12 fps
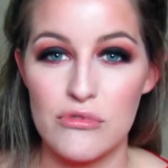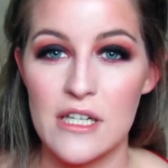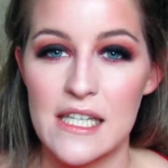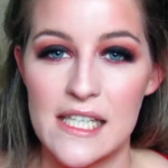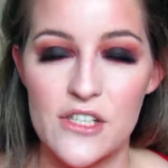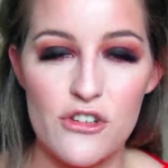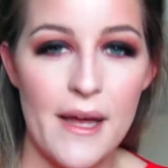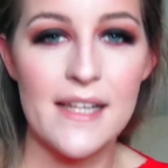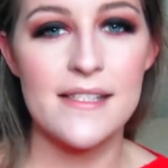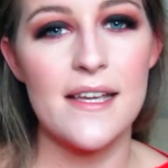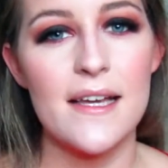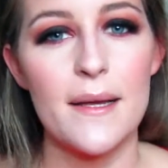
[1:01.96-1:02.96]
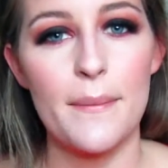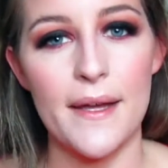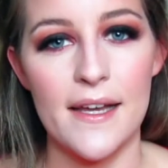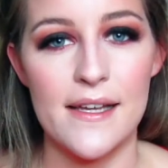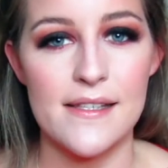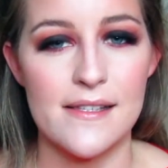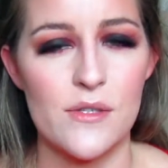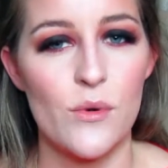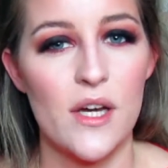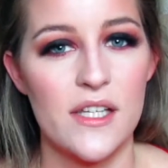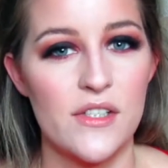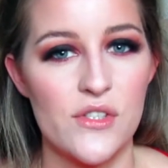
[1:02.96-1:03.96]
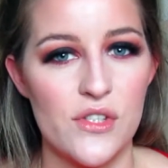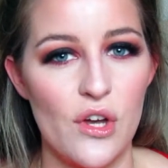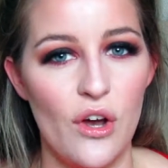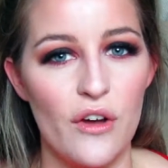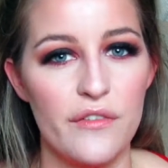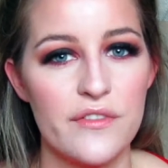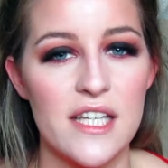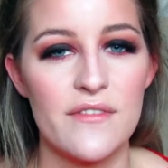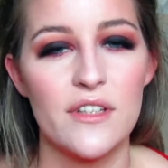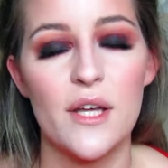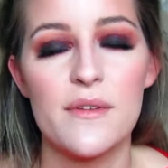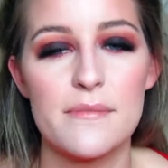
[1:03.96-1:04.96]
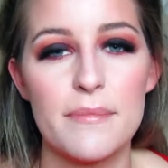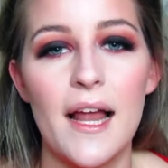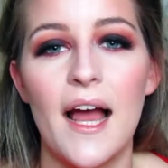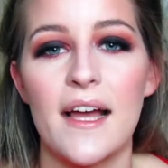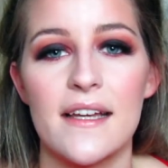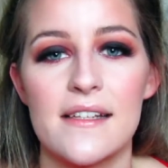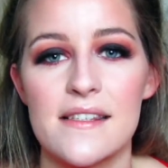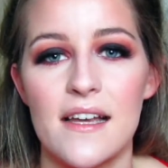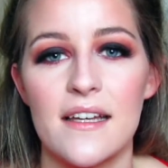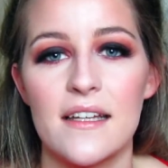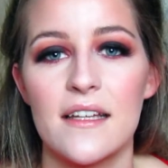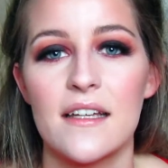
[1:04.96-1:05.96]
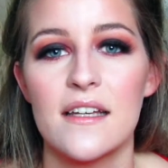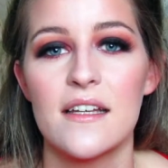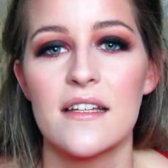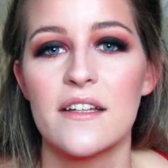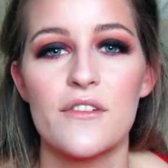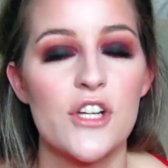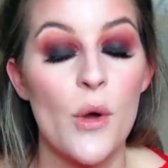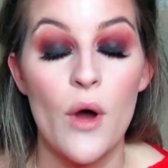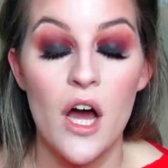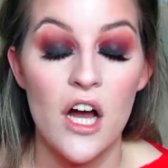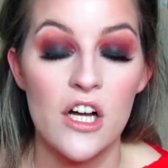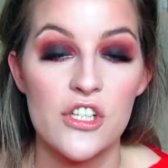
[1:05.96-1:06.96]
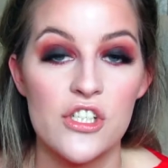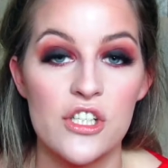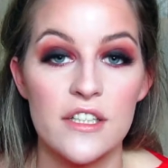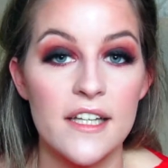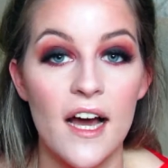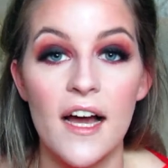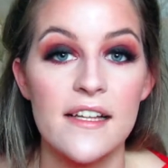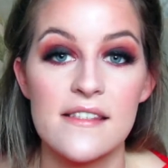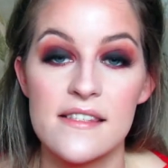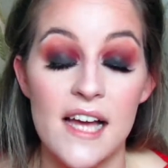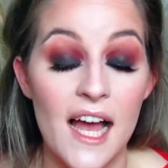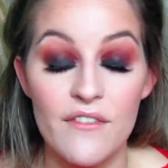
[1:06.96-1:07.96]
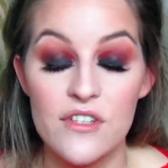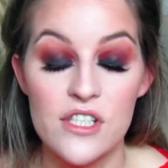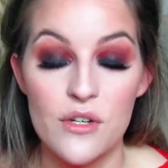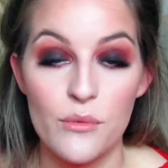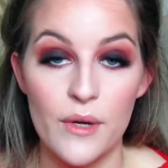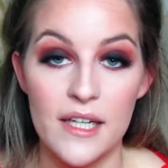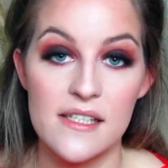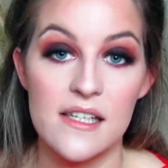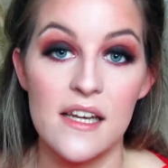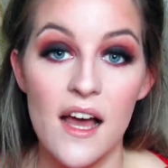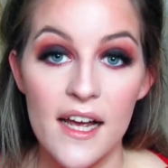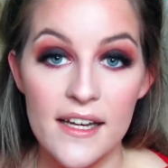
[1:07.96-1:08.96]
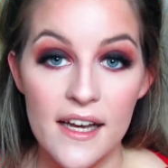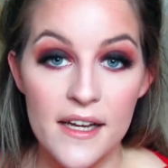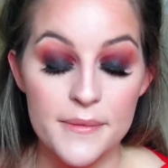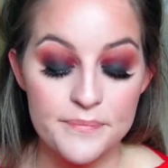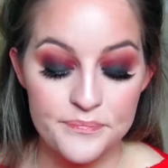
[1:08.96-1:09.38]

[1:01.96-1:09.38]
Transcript: really dramatic because it's quite soft. Even though it's black, it's like there are no harsh lines. I haven't done a winged liner.